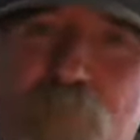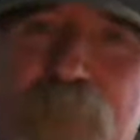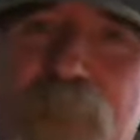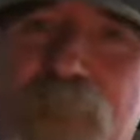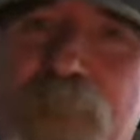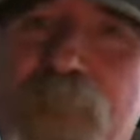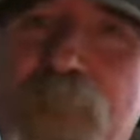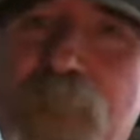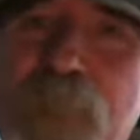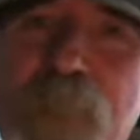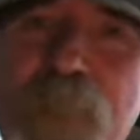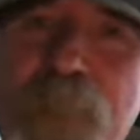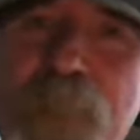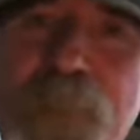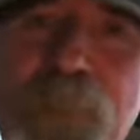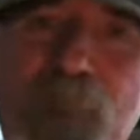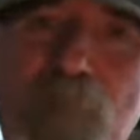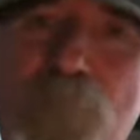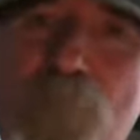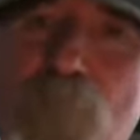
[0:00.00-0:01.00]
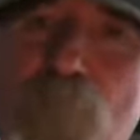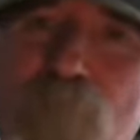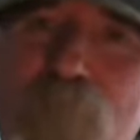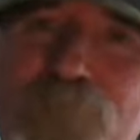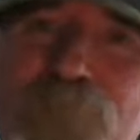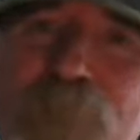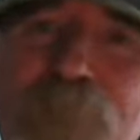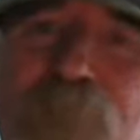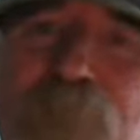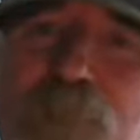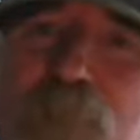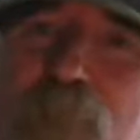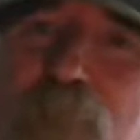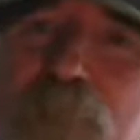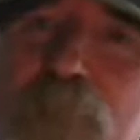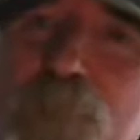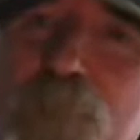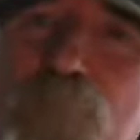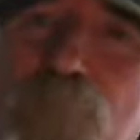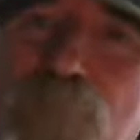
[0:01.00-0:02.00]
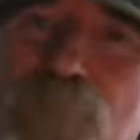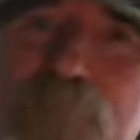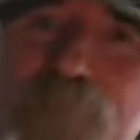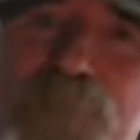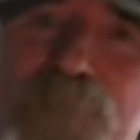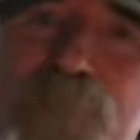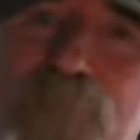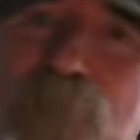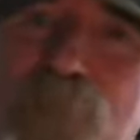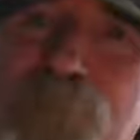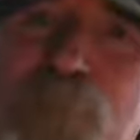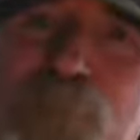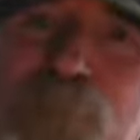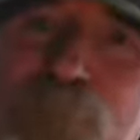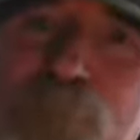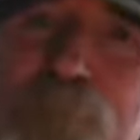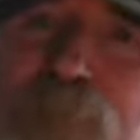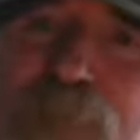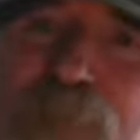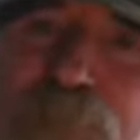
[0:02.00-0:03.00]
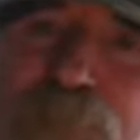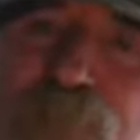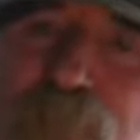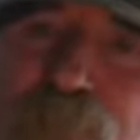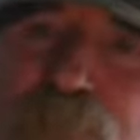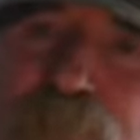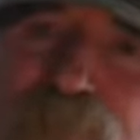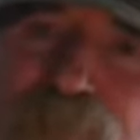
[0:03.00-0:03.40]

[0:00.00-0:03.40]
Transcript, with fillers: bit. You know, more of a, li a liberal conservative mix on the